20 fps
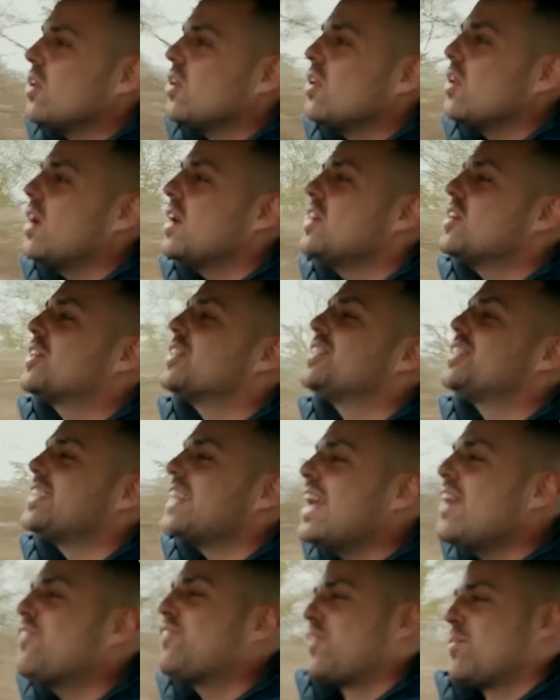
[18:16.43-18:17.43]
Like you can
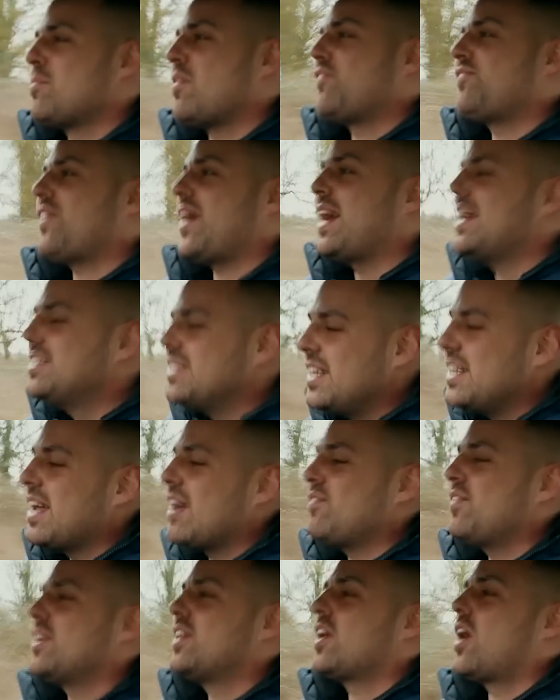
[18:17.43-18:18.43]
see from my face in
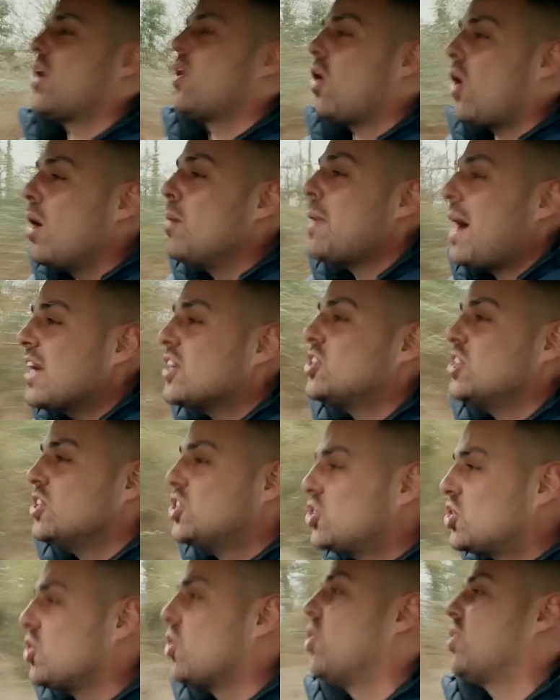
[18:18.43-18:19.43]
that video, I'm actually
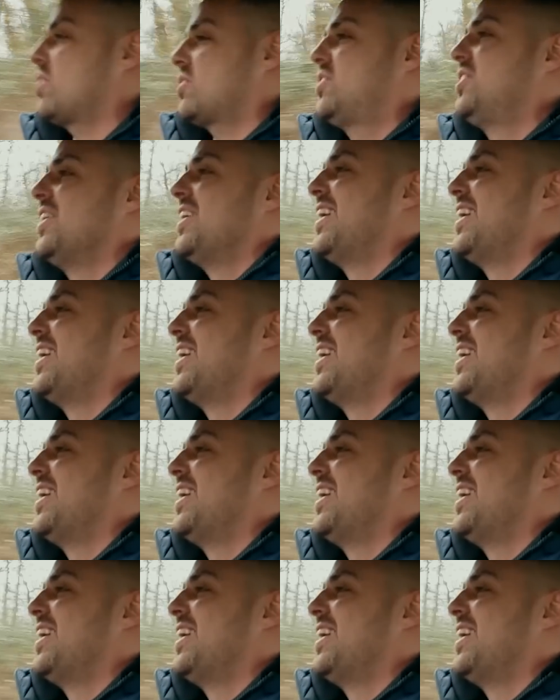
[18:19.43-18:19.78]
shocked.